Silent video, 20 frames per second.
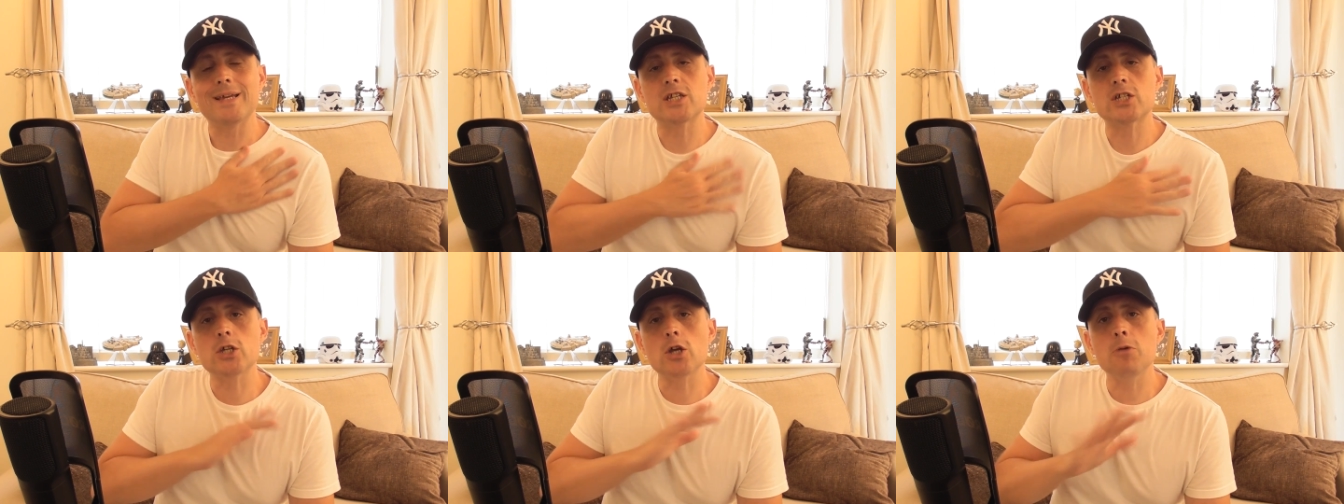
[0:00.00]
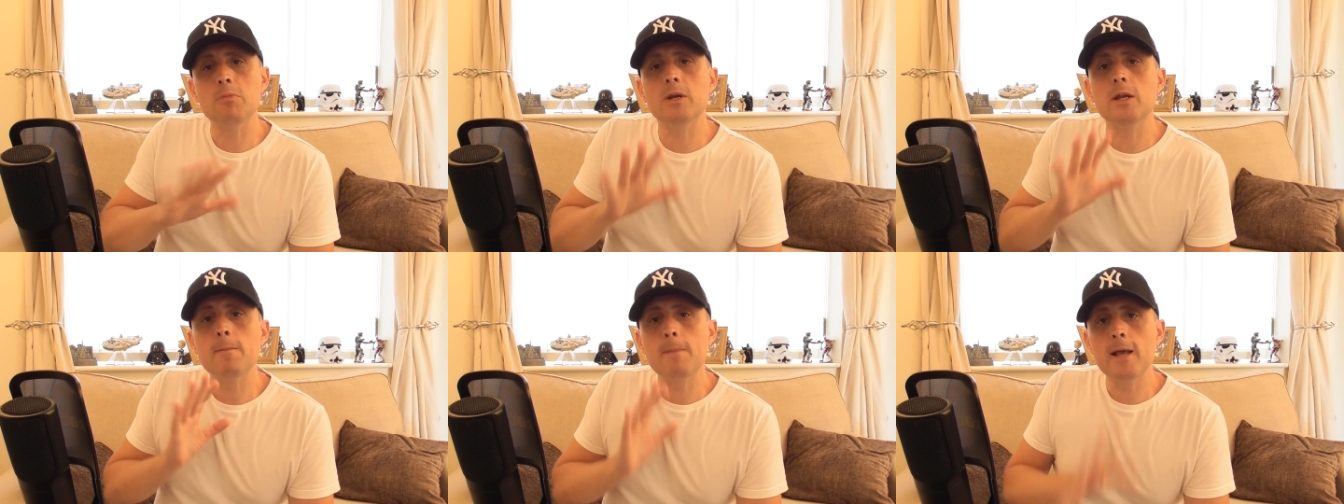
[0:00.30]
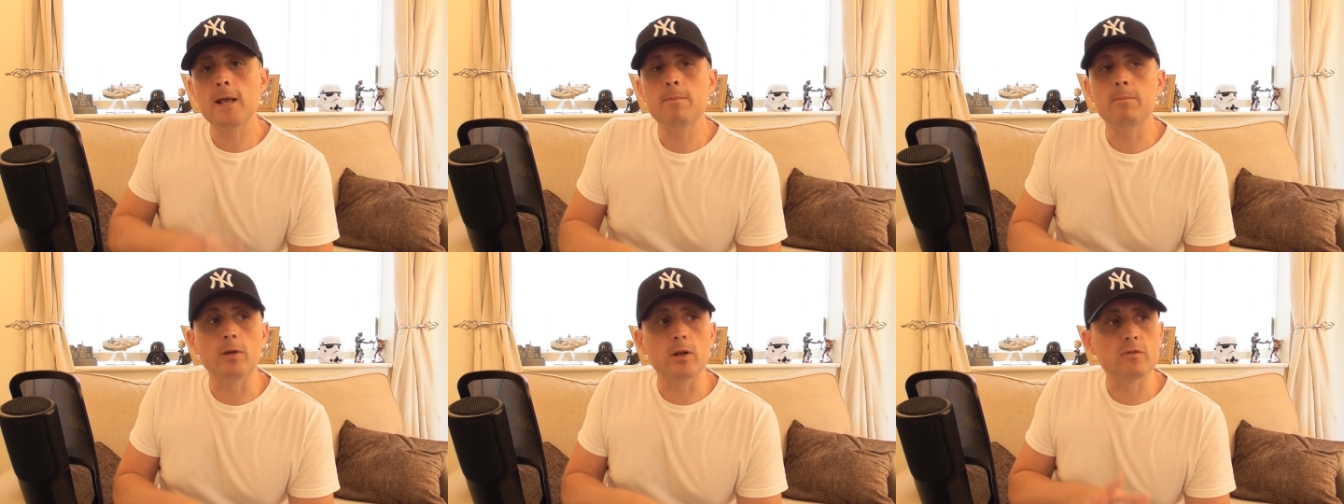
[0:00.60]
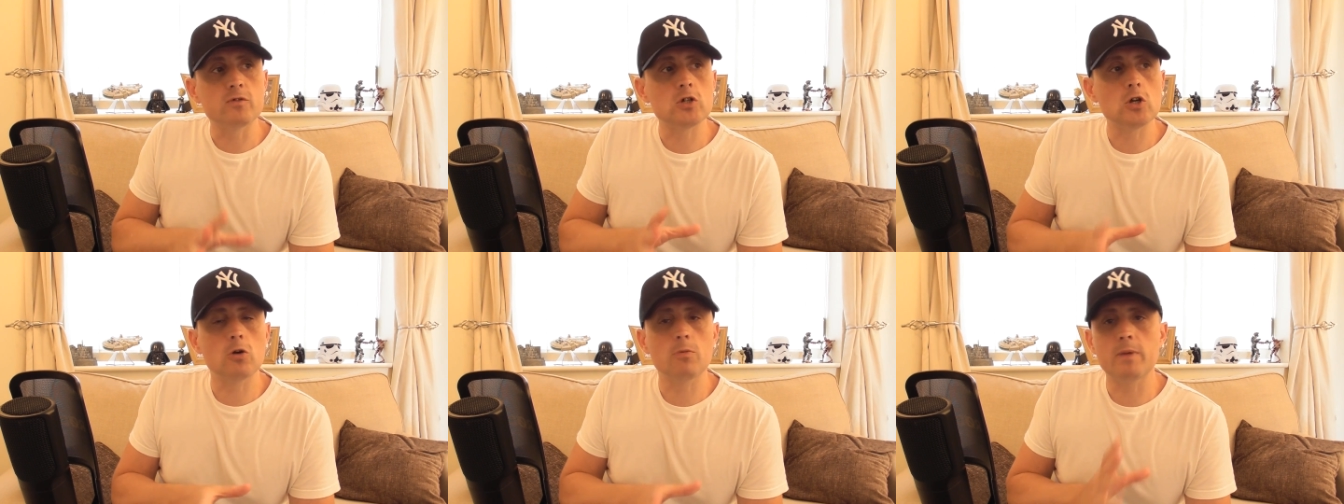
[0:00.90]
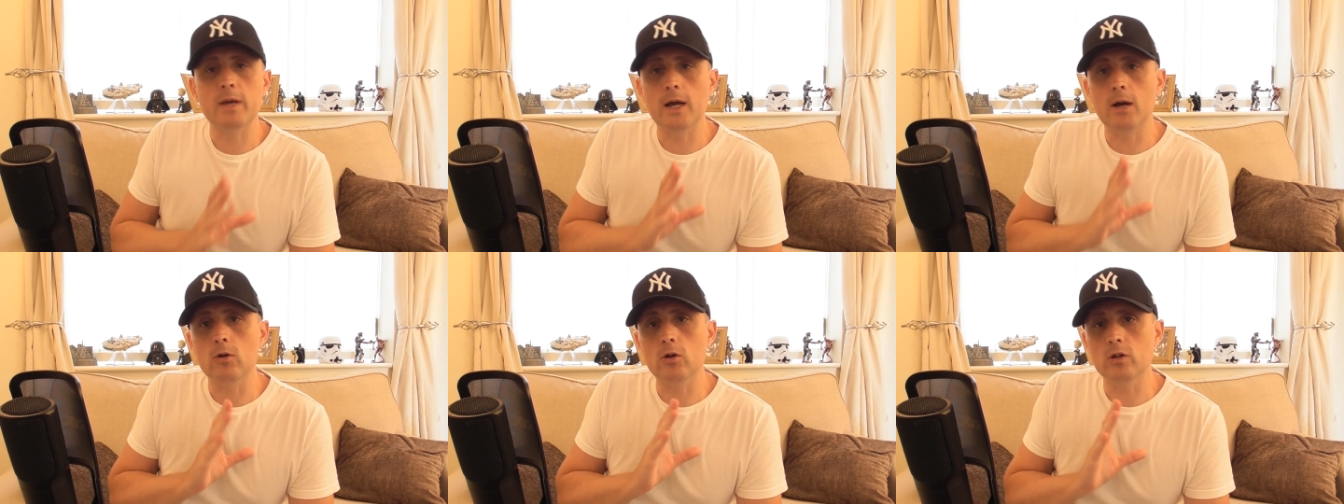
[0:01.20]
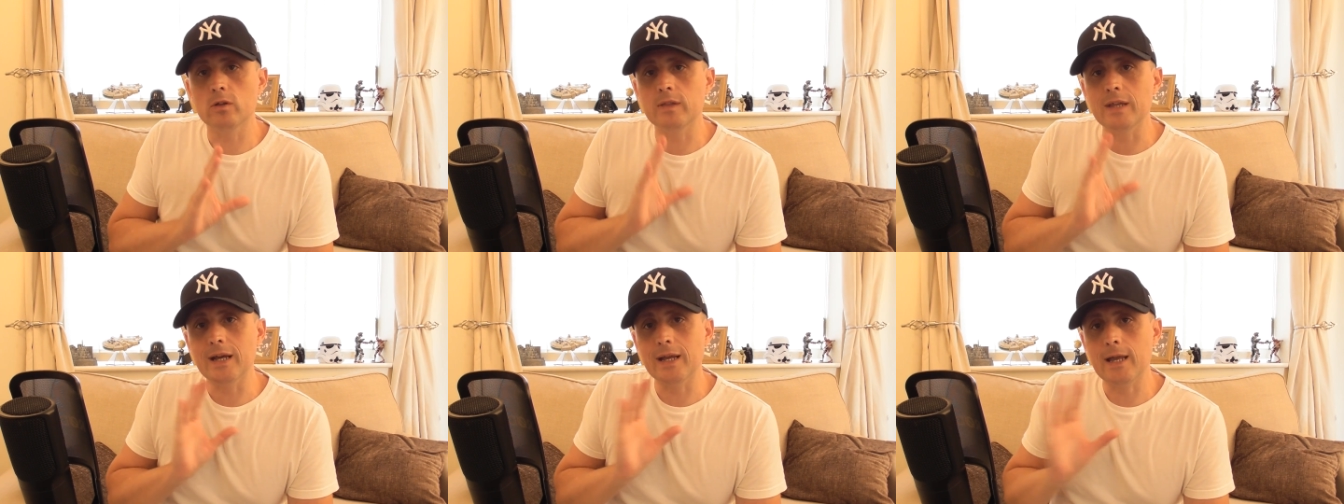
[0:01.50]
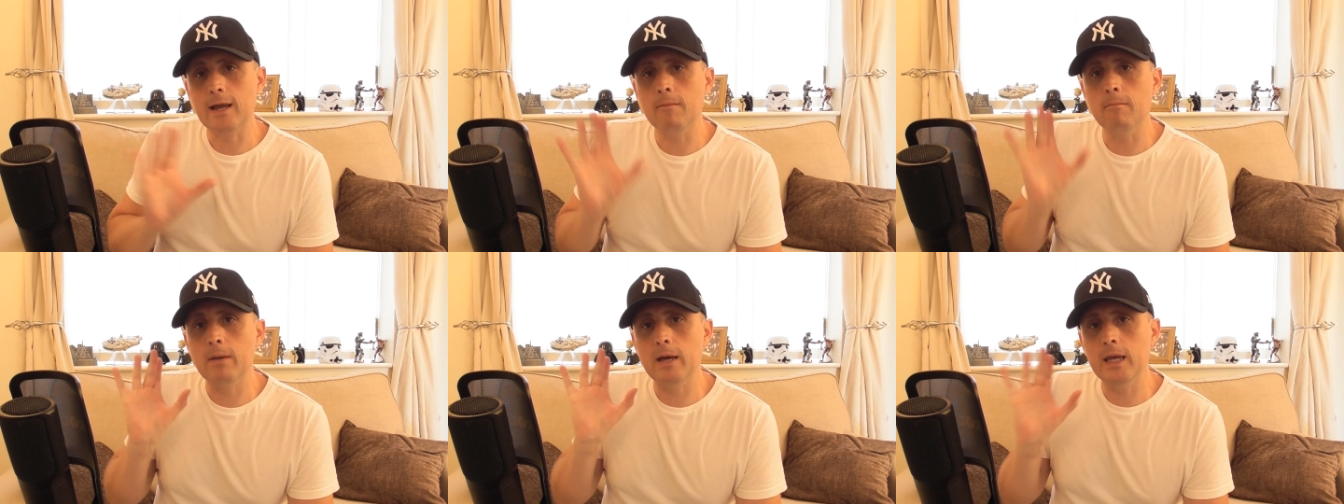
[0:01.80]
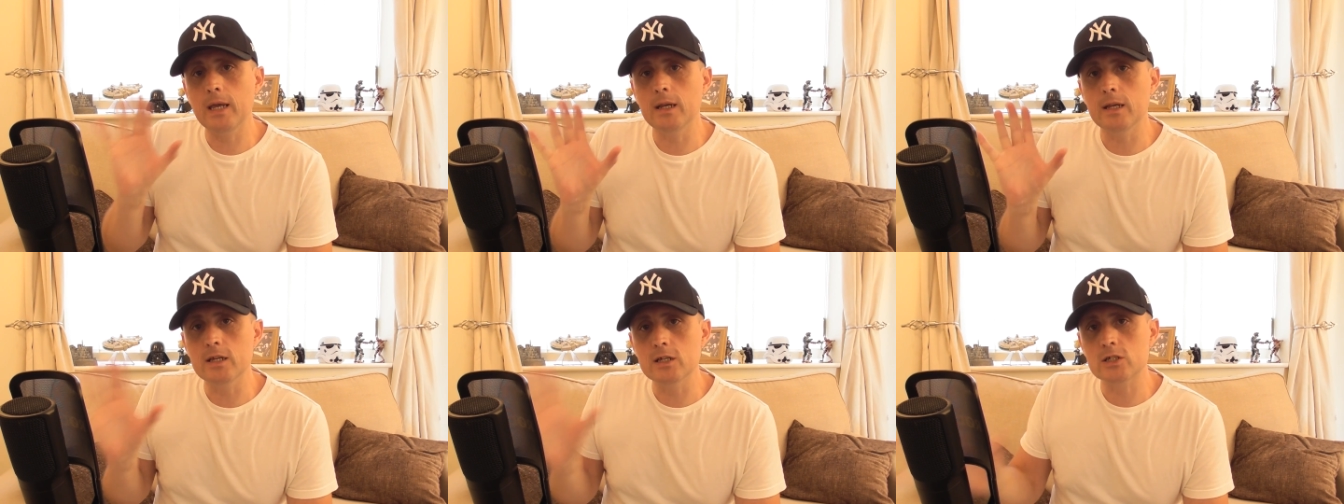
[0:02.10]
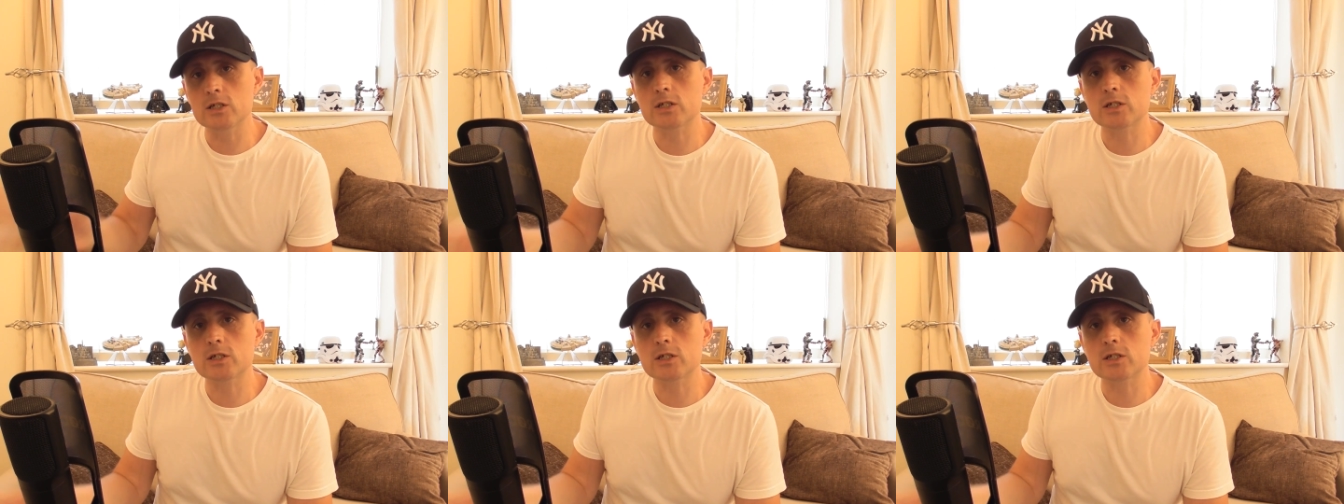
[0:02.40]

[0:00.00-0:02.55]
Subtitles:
So many people have told me how good that campaign is.